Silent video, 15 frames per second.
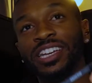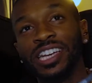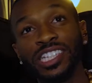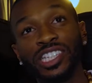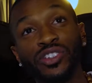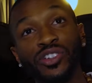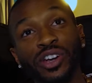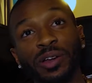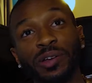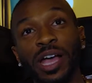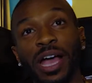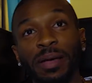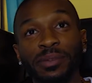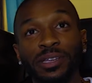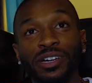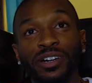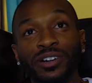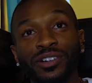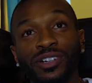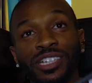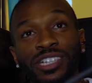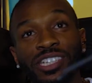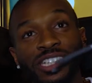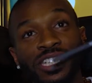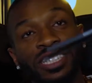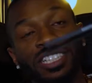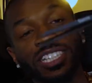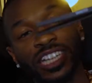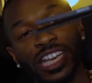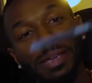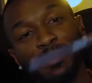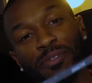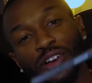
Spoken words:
Instagram got me, y'all. It came